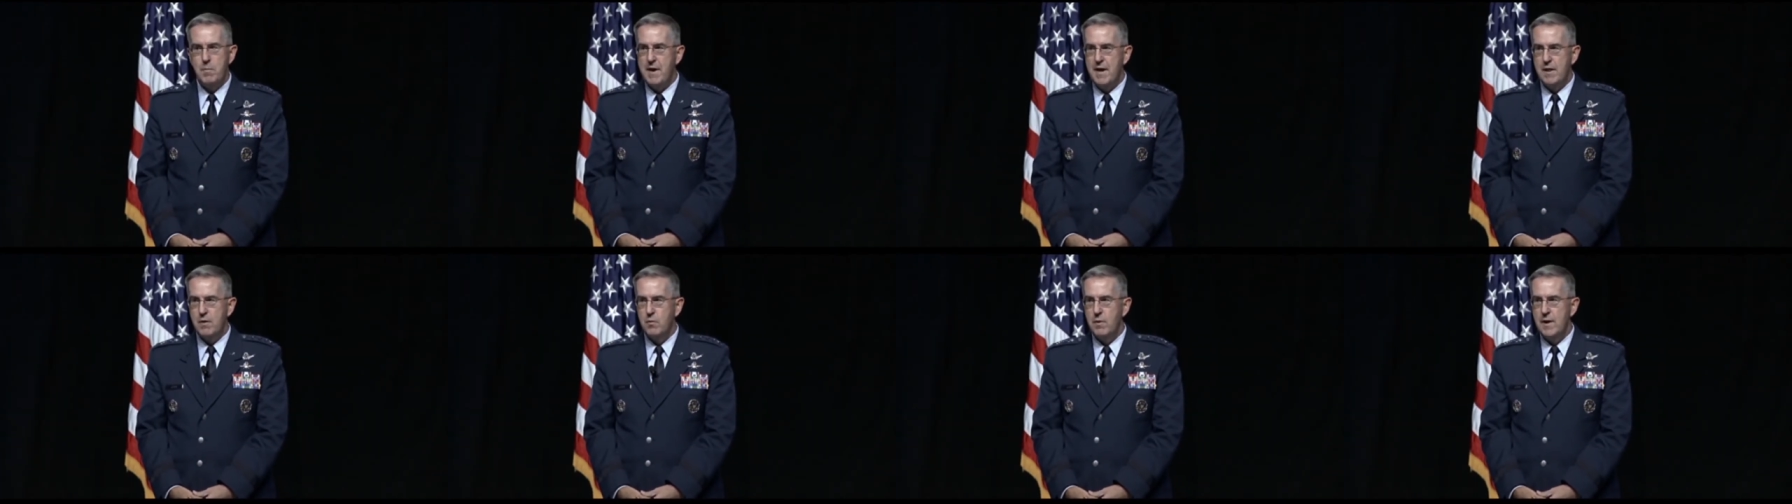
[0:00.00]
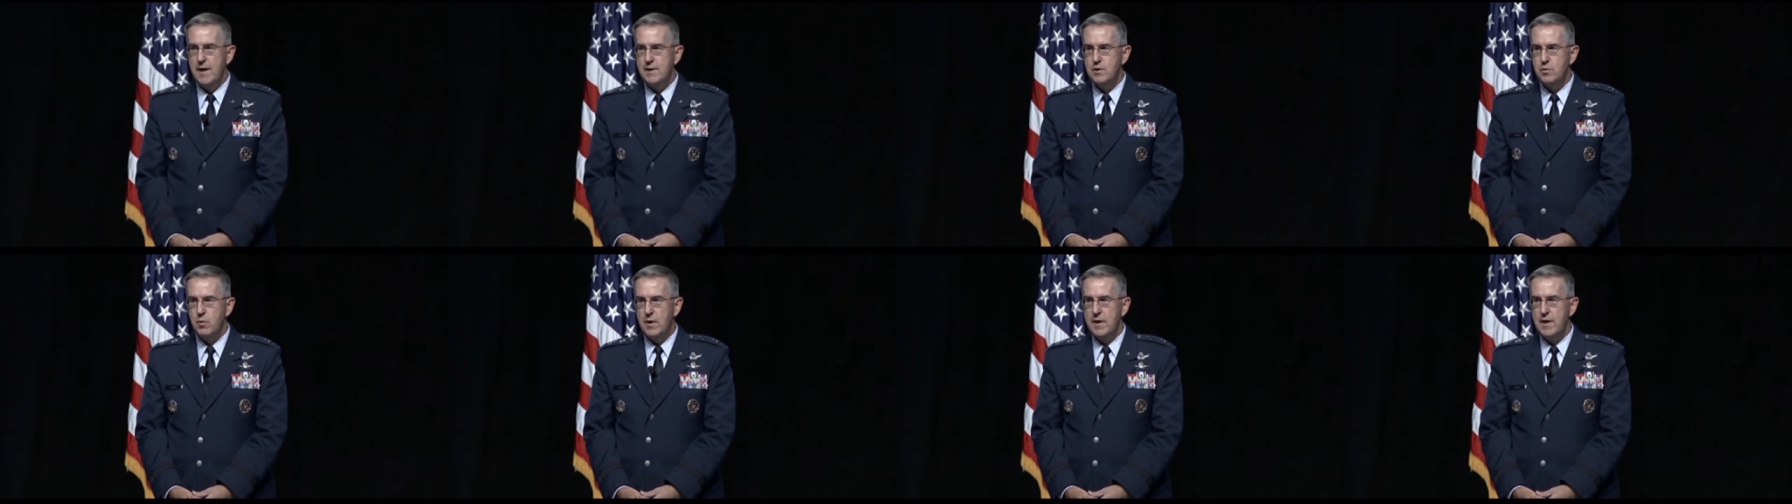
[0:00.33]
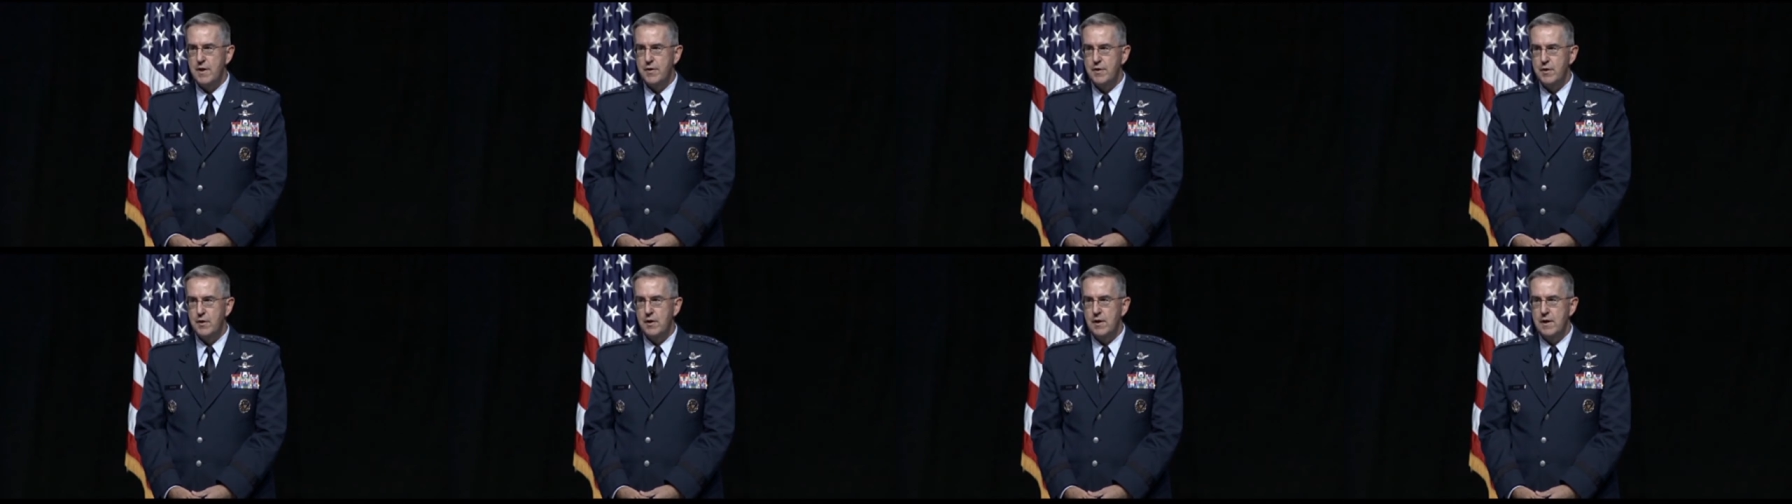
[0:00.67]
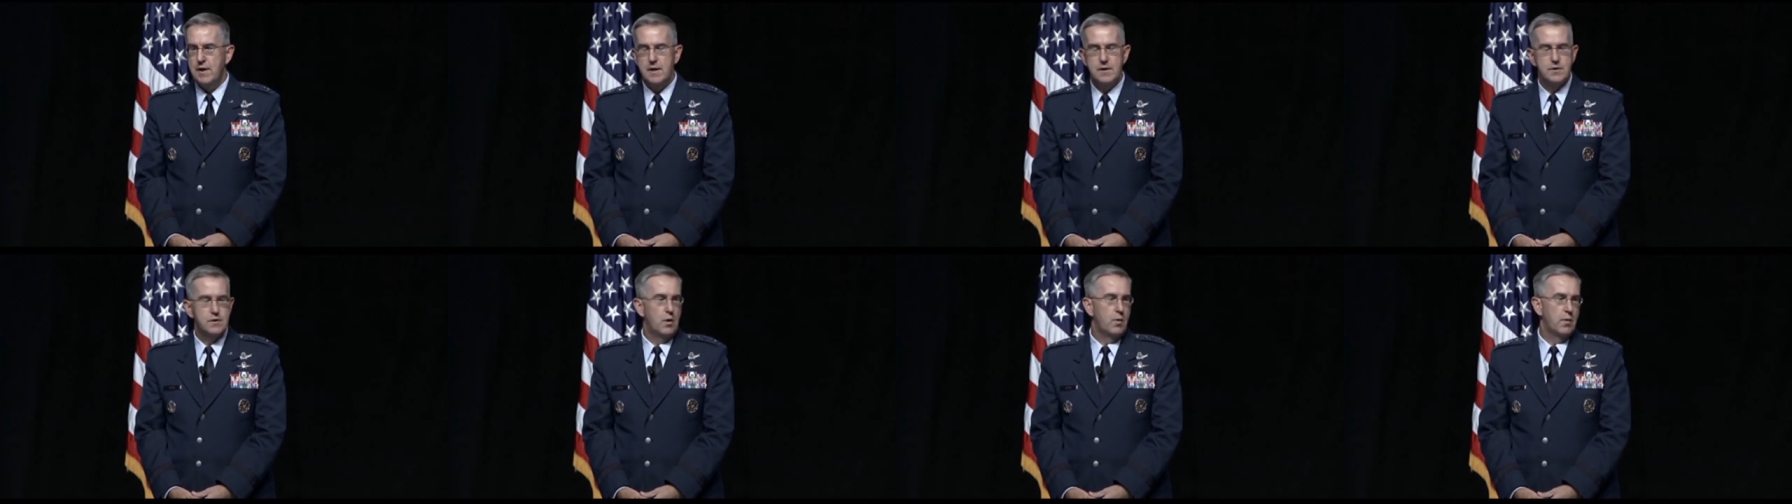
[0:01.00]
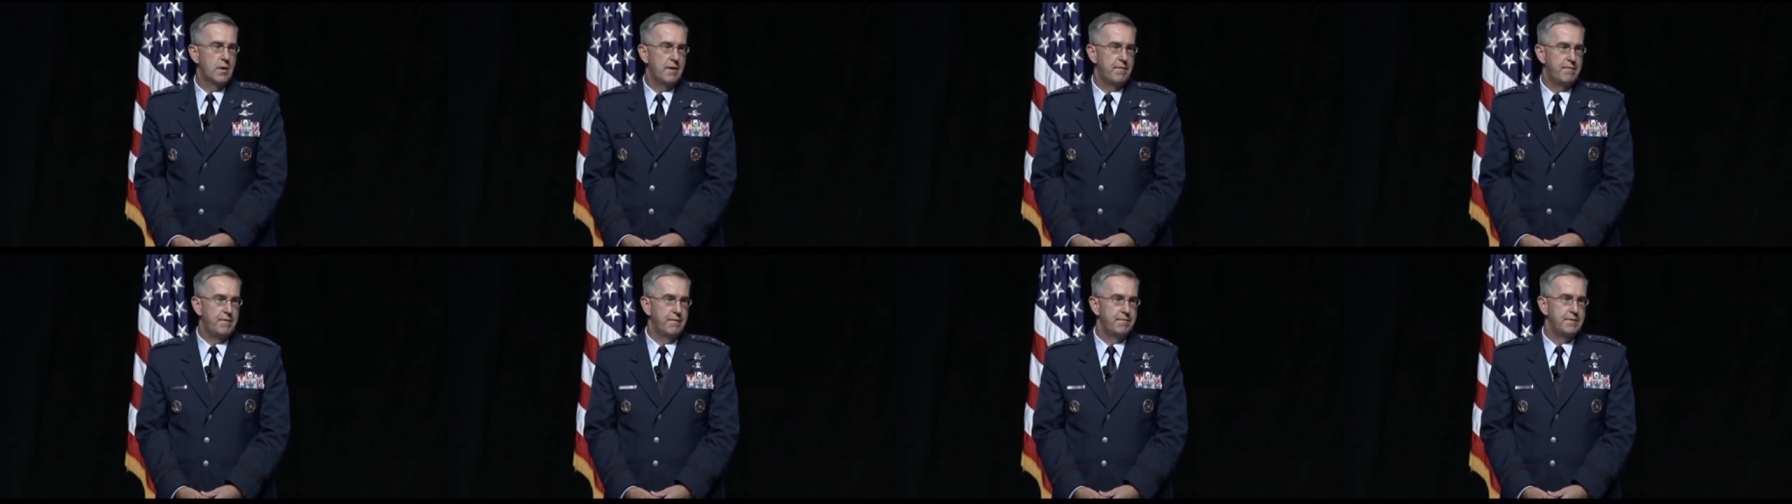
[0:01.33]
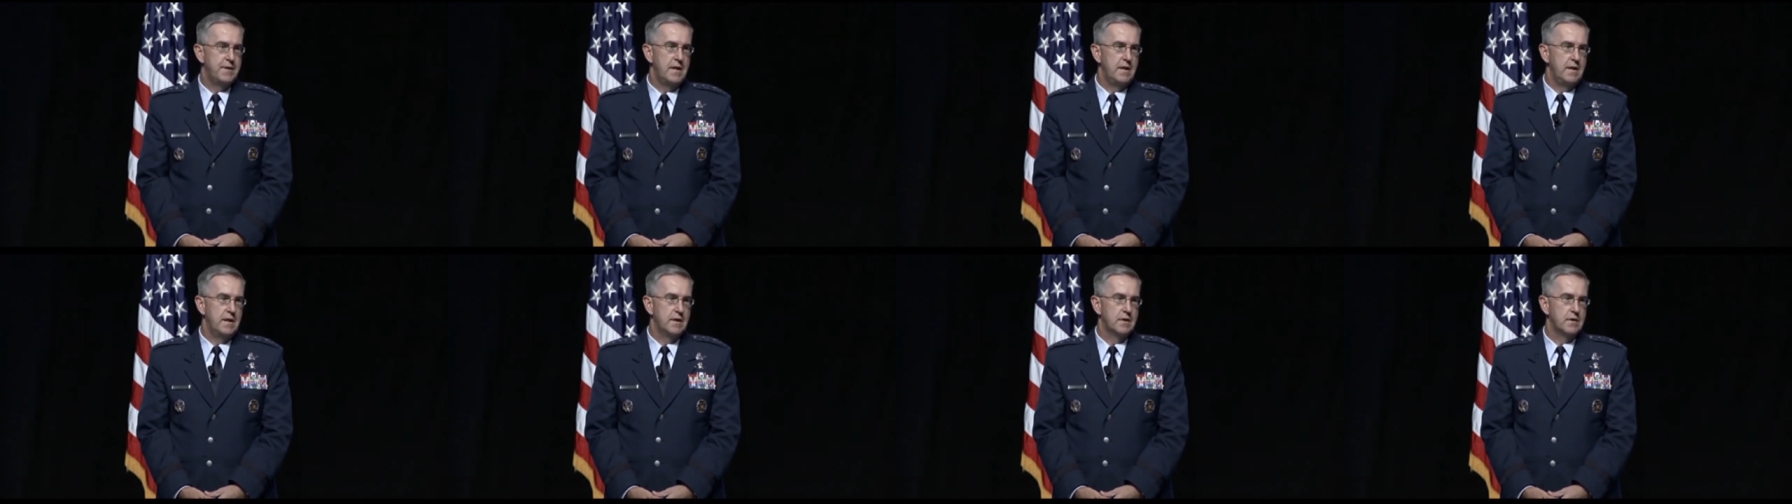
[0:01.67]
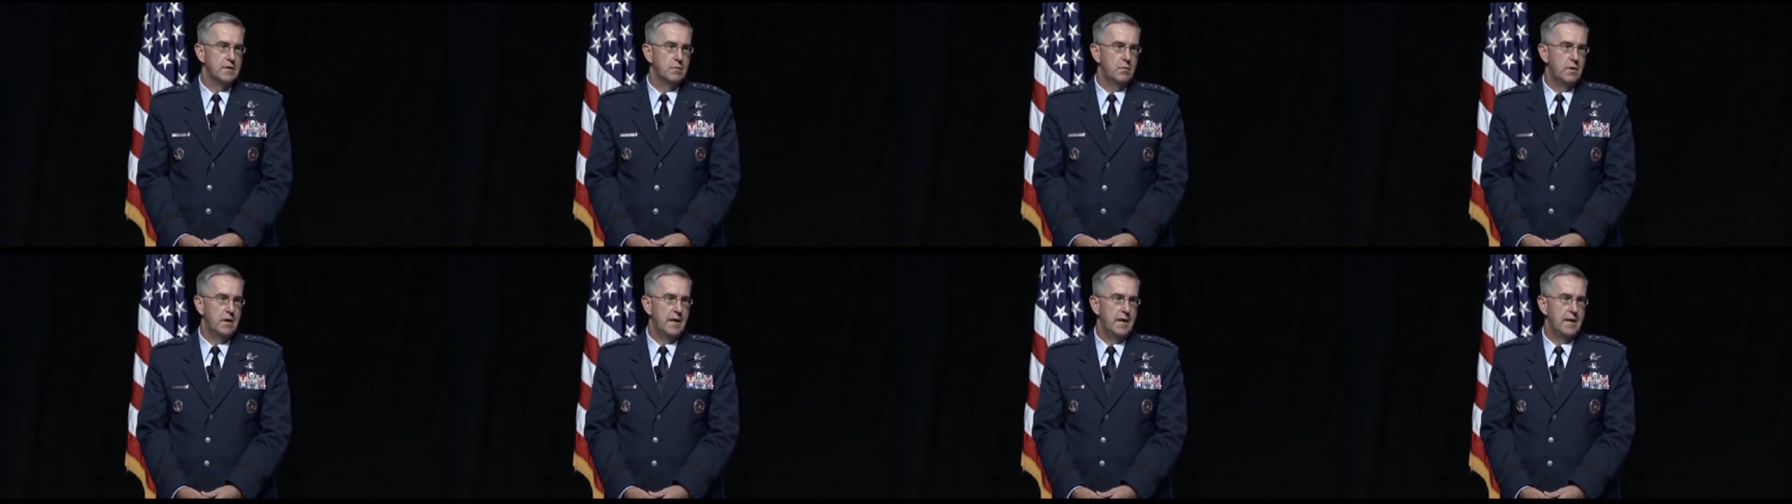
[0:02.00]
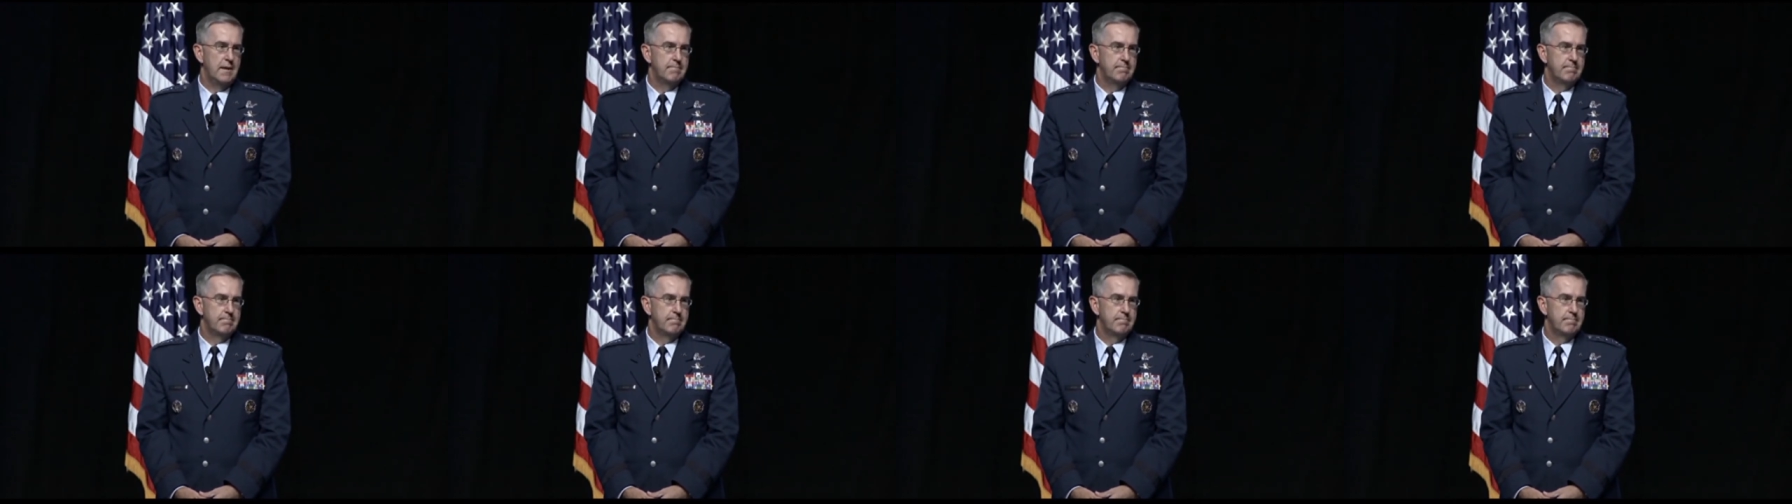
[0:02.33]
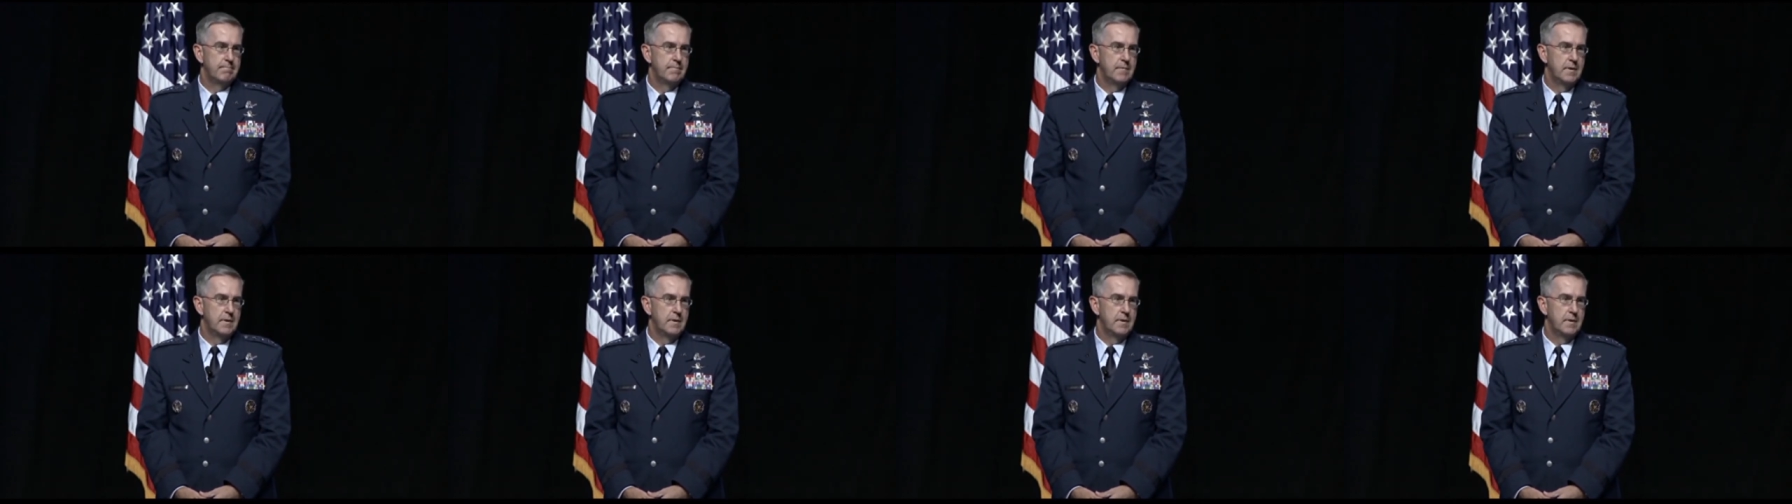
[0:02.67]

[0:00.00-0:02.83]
And oh, by the way, 2030 is only 15 years away.